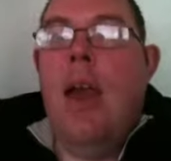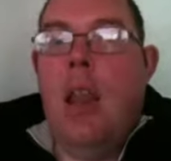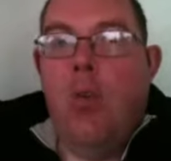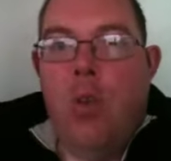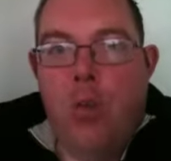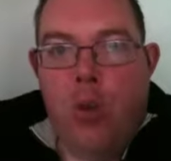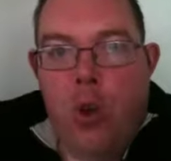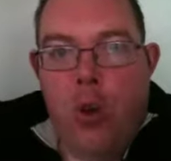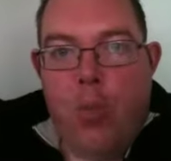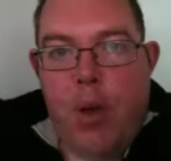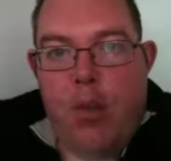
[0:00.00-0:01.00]
Hello
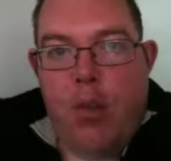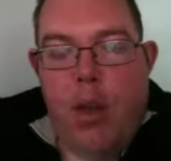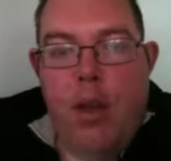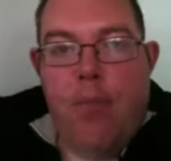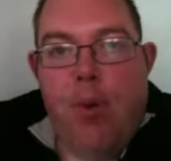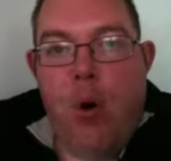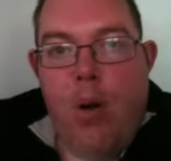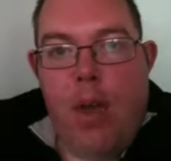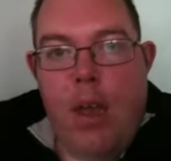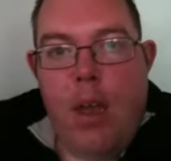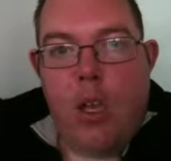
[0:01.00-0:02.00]
YouTubers,
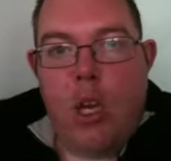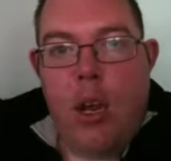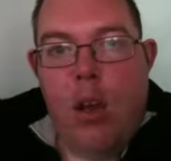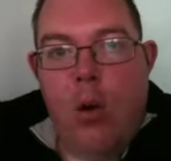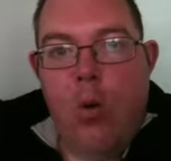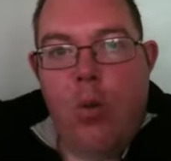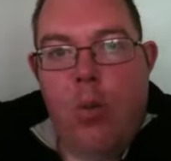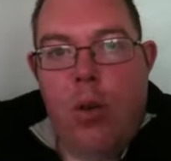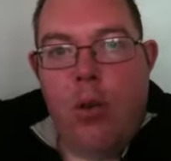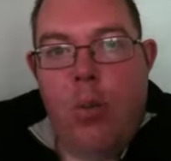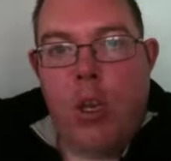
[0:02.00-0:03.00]
Paul here, your channel host,
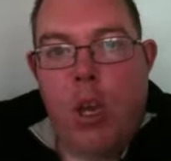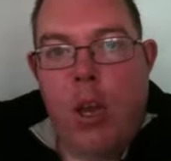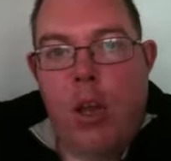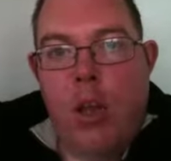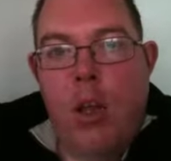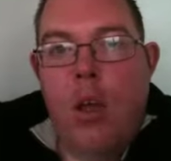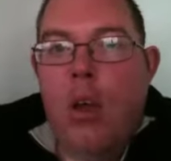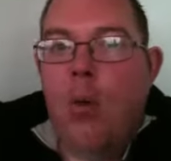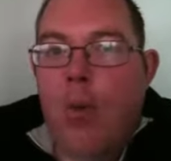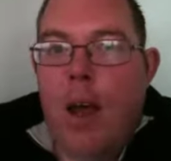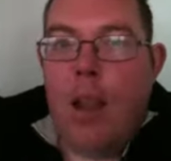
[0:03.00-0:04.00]
welcome to my channel.
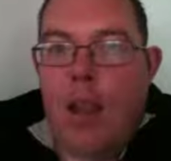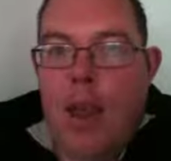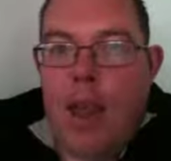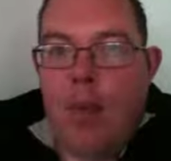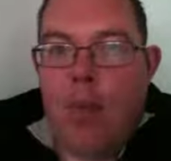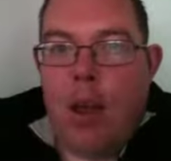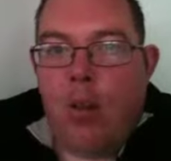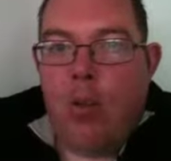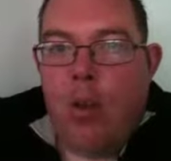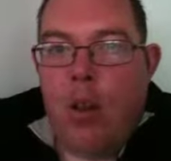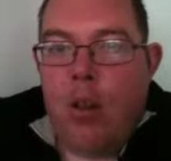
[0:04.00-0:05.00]
Well, can
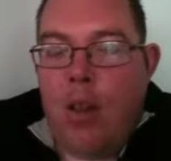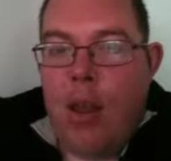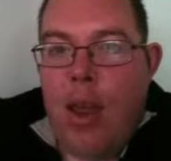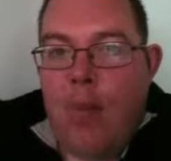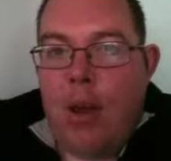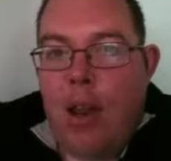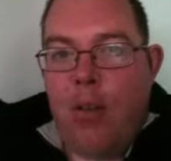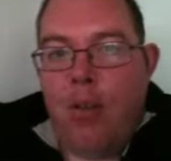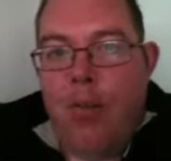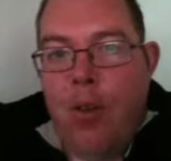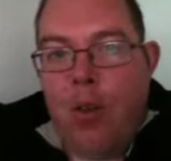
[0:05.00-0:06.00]
I
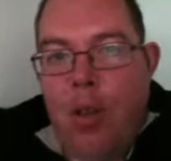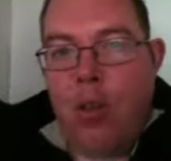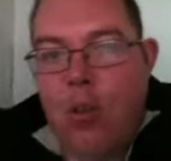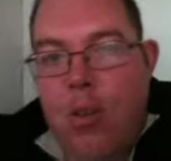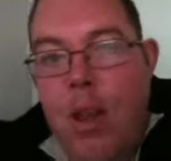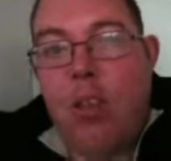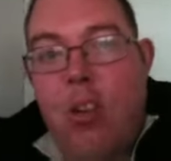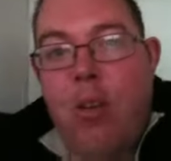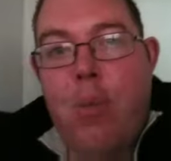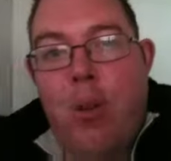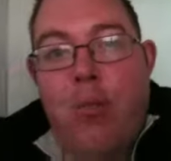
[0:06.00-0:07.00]
firstly just say
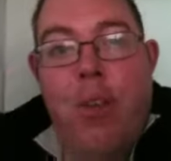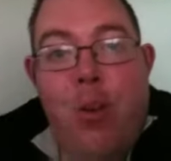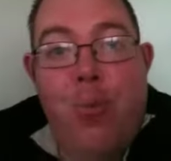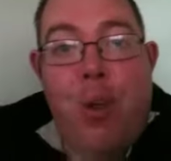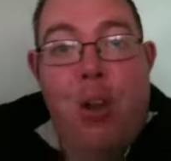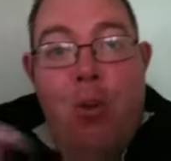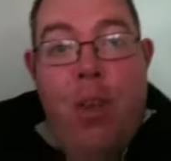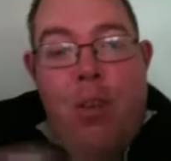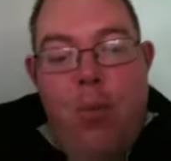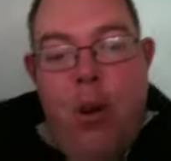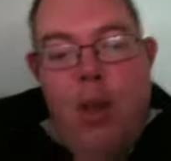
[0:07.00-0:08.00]
sorry about the video below
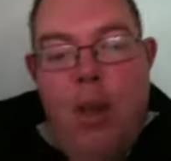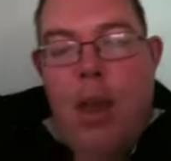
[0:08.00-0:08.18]
this one.